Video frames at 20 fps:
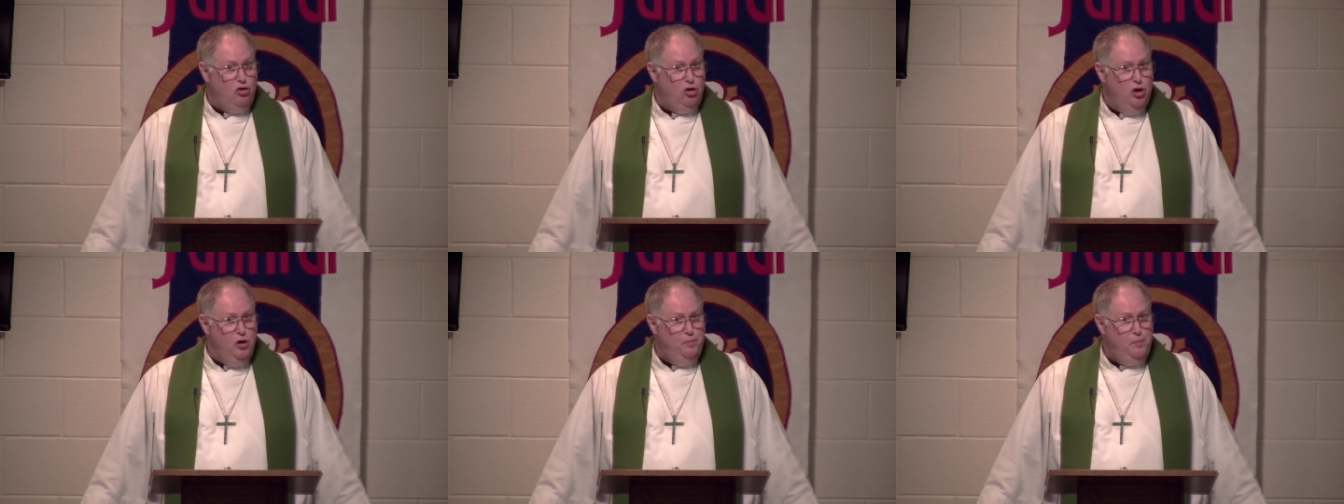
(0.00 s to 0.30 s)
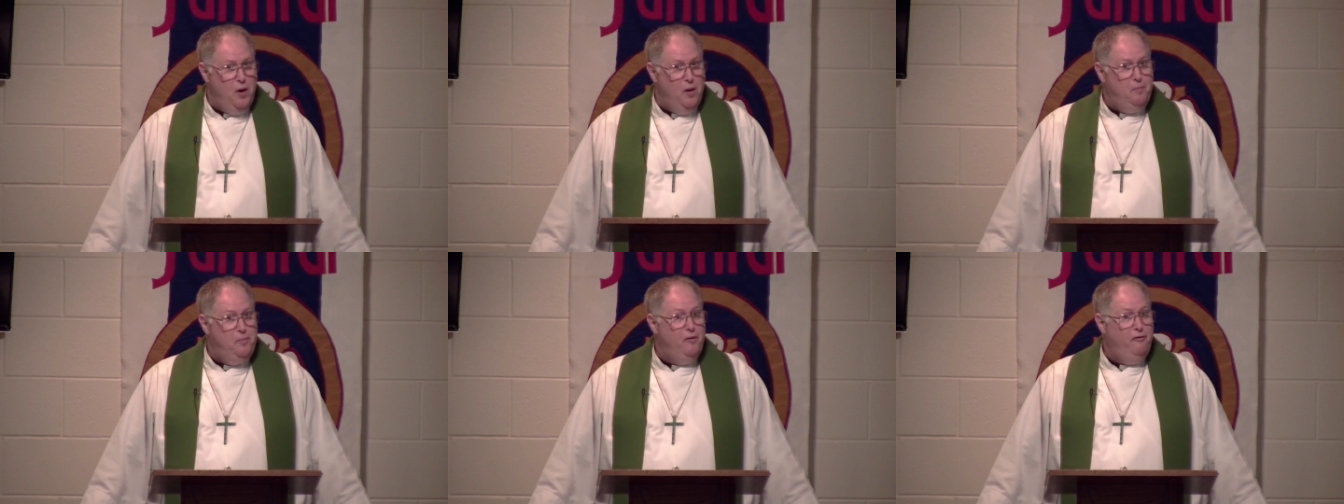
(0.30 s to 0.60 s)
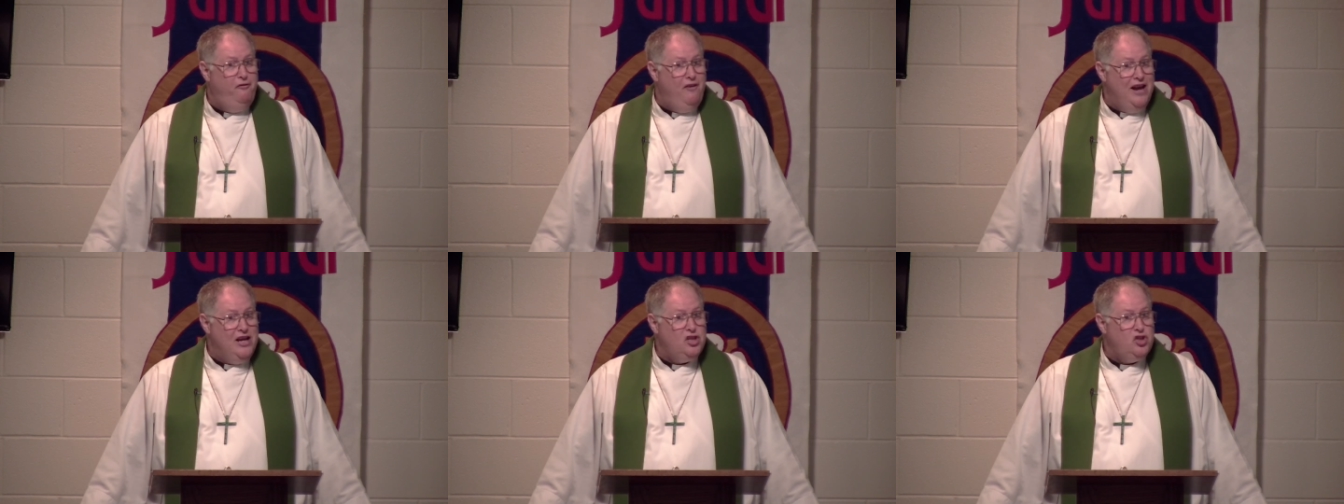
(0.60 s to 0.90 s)
group are
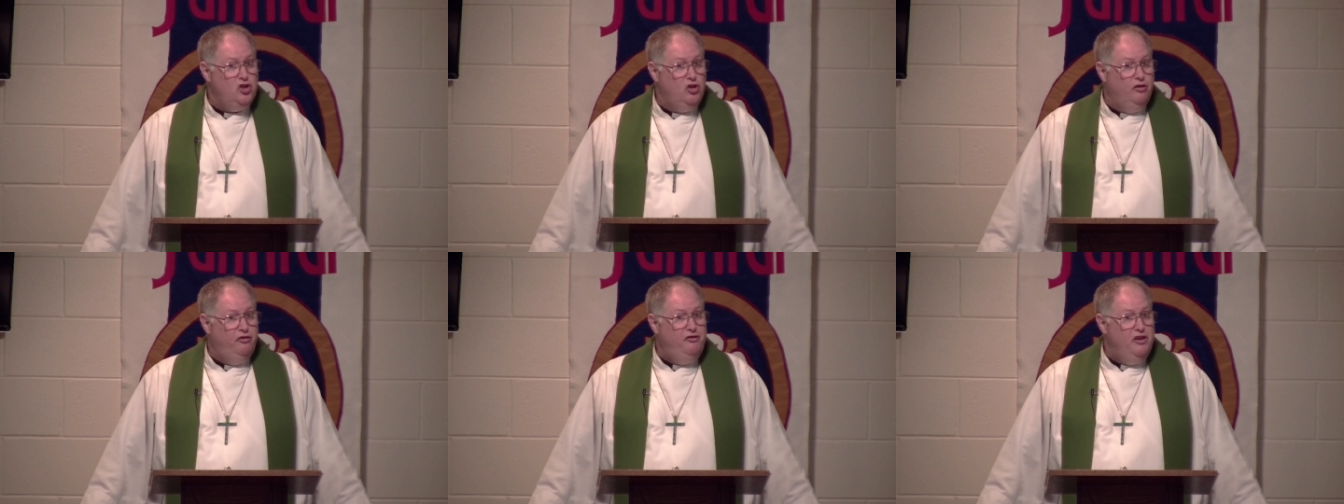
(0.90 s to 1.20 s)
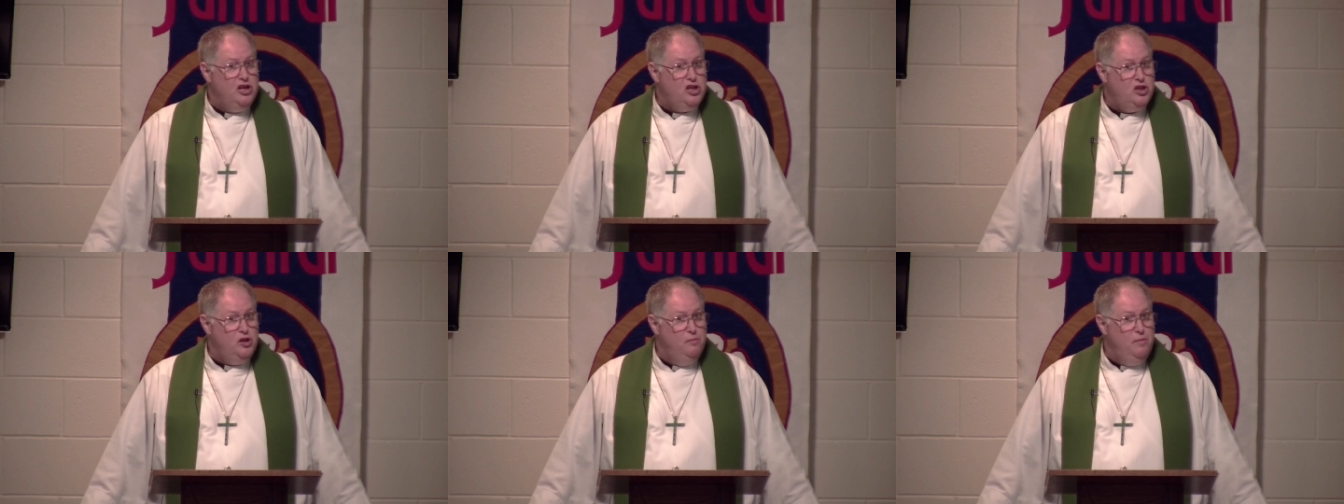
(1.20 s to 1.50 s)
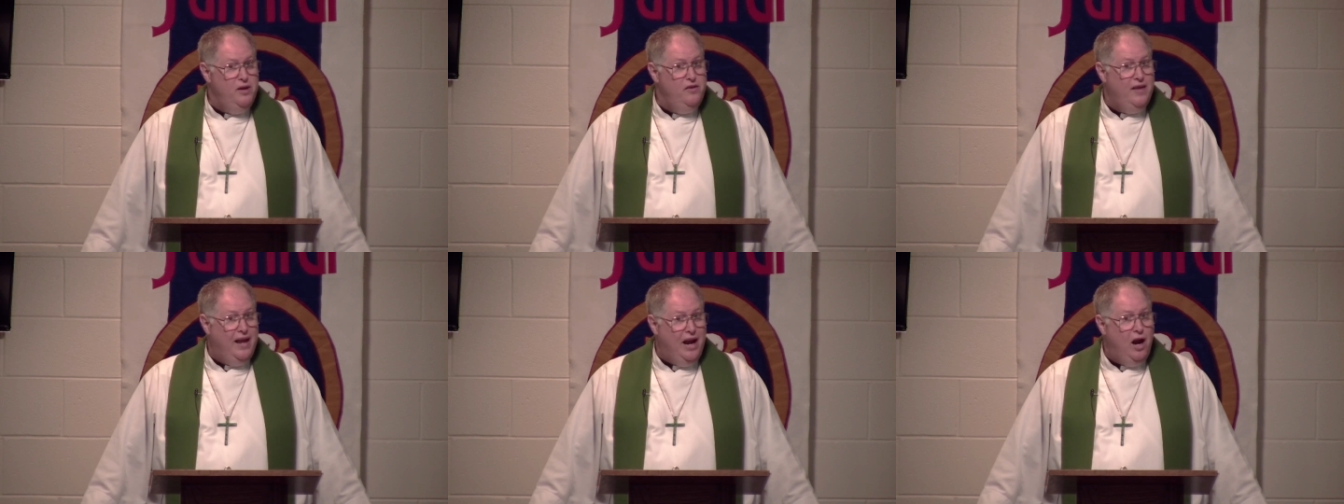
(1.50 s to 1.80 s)
professional
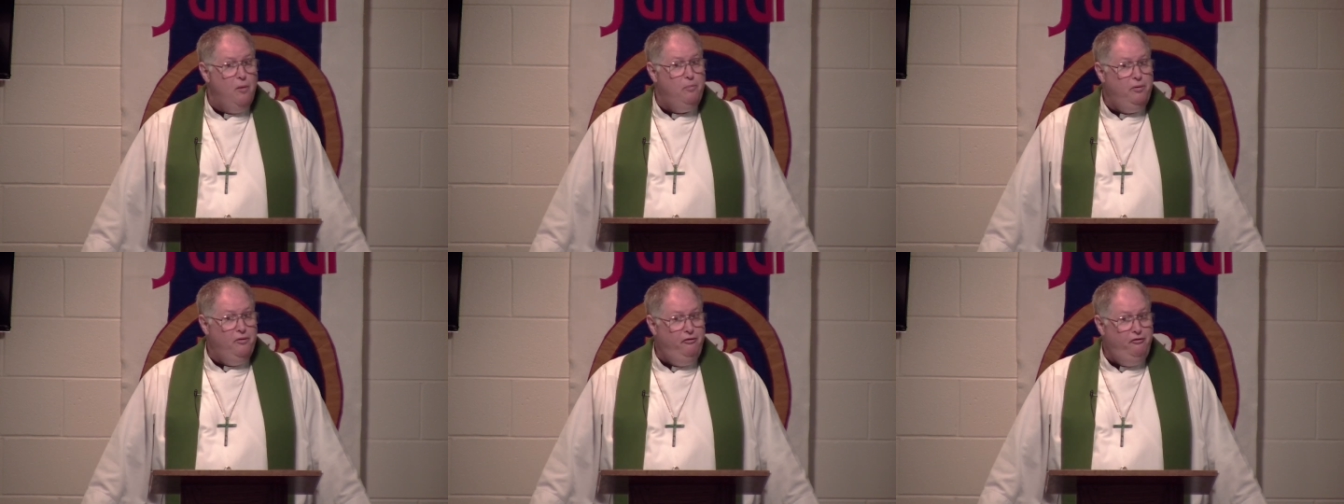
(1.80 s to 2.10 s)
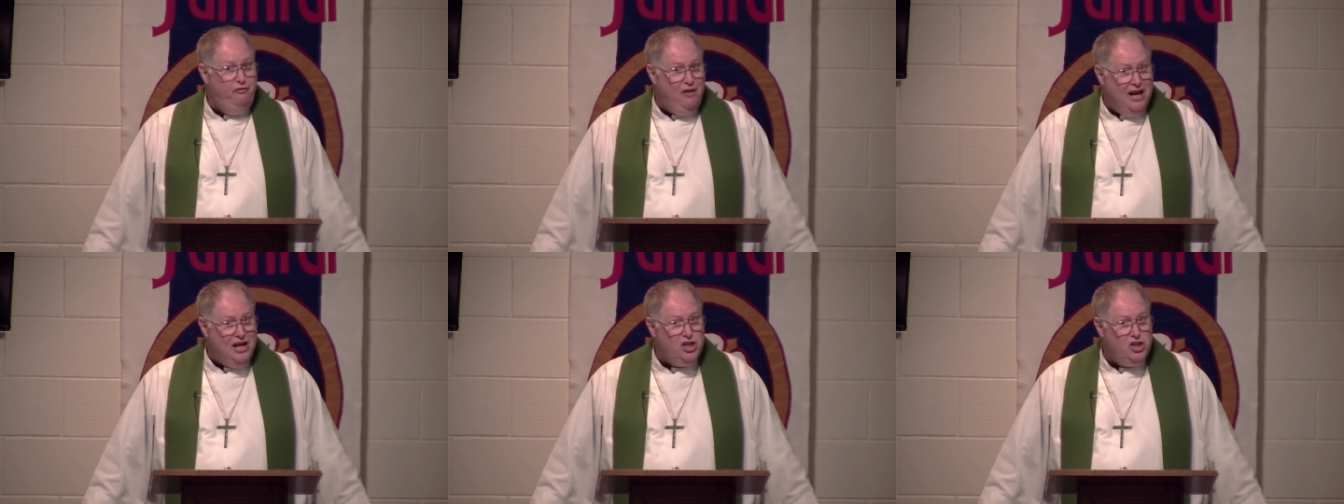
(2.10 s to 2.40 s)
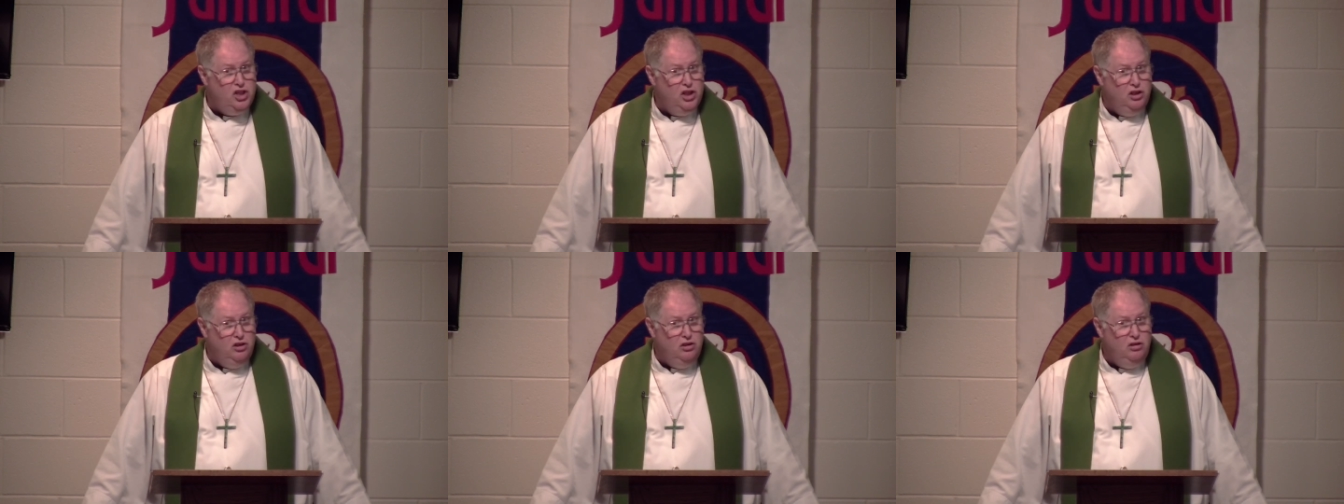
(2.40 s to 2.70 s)
fishermen. They are
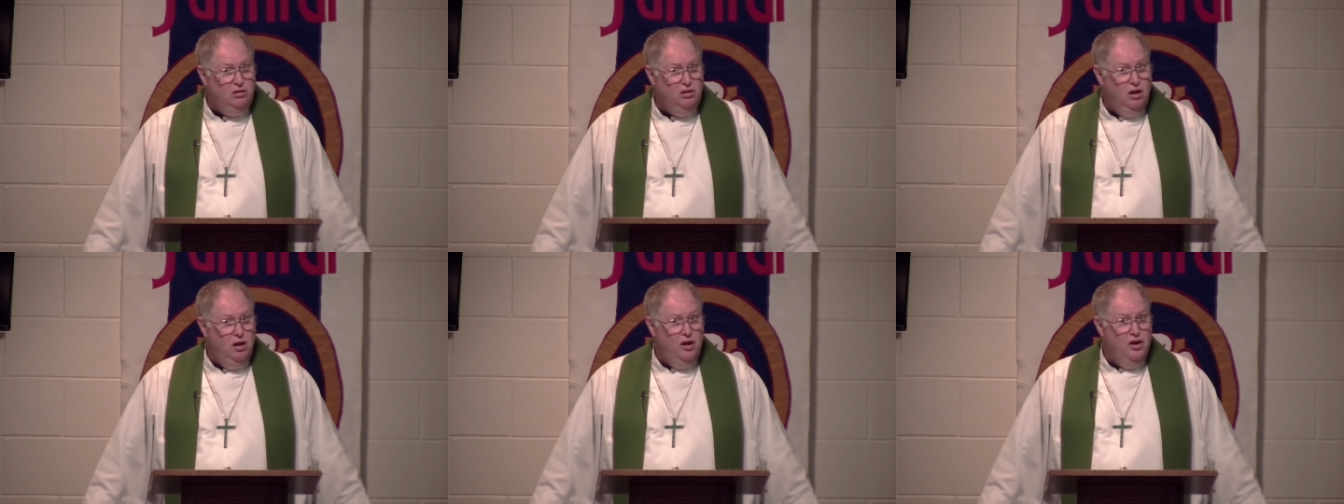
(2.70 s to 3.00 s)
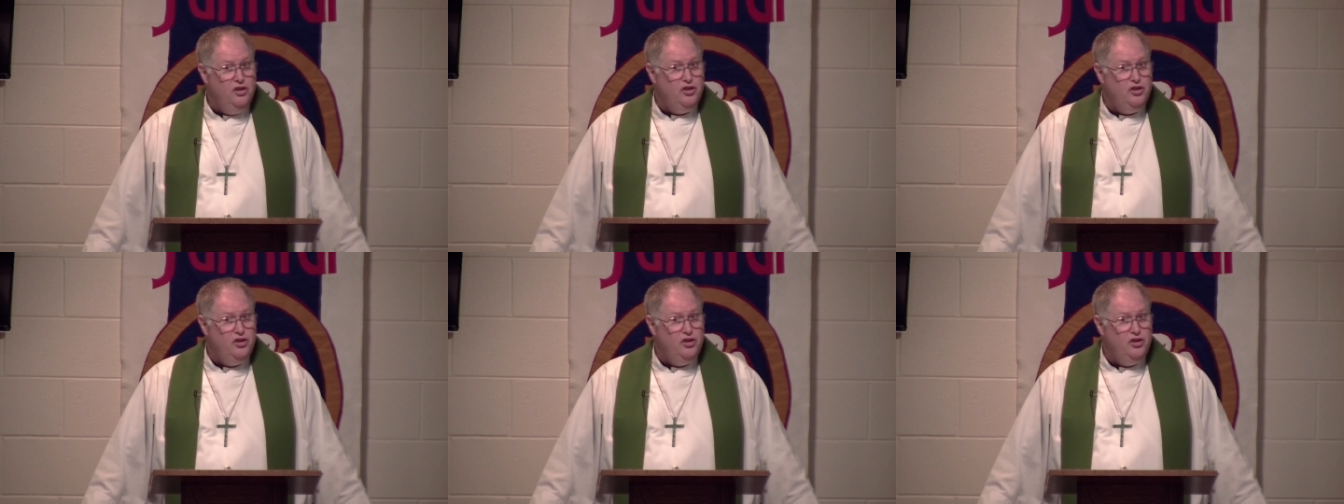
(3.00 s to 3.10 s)
professional